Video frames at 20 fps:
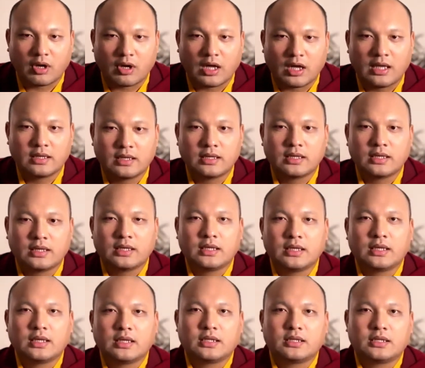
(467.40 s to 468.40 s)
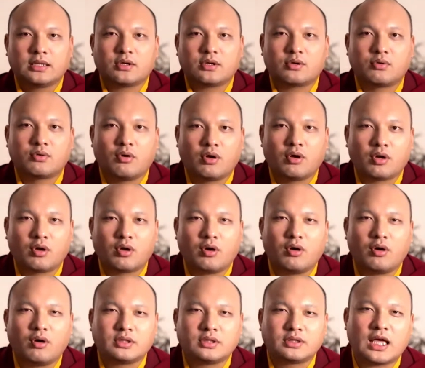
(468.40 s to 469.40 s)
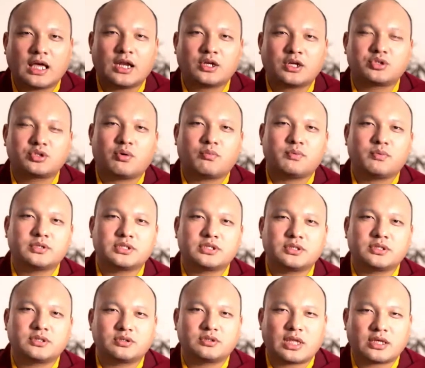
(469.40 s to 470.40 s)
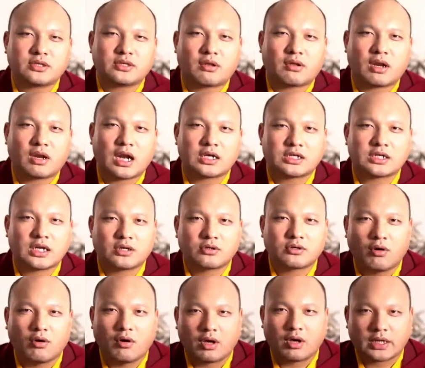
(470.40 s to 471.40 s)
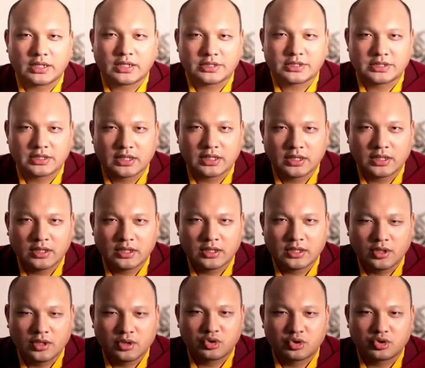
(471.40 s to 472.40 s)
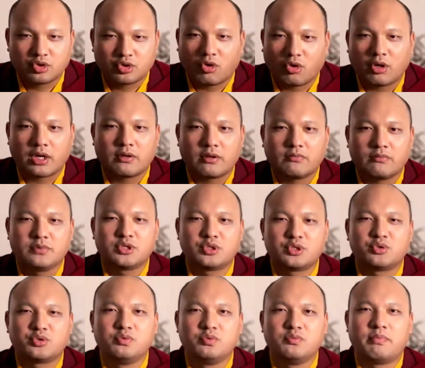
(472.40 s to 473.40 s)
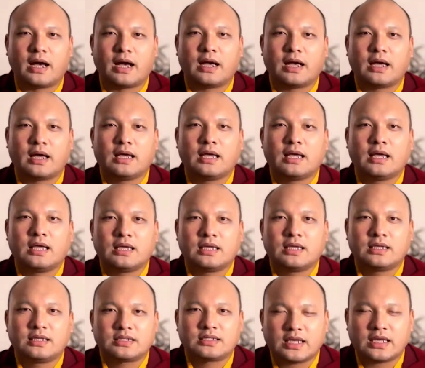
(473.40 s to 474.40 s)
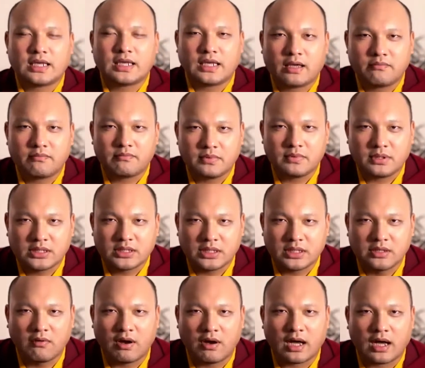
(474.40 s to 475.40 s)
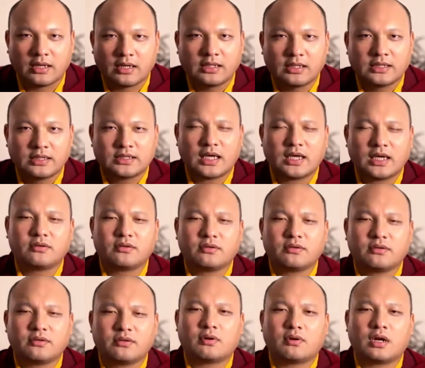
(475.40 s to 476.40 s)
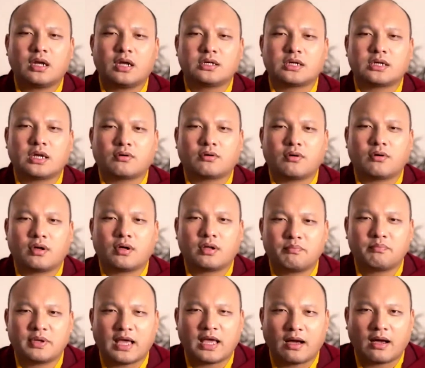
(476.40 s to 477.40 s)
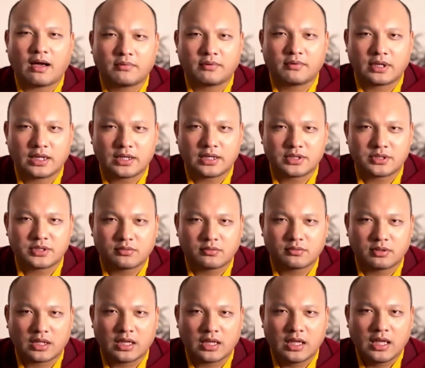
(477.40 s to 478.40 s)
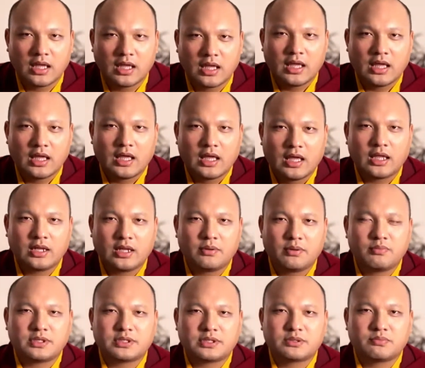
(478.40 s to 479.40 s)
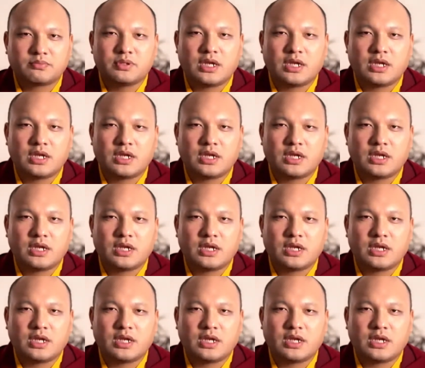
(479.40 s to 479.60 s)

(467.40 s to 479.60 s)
so I thought, he must have really thought that. Oh, a friend should be exactly like you. Now you get injured and we're together. And not sad when you're apart. So that's great.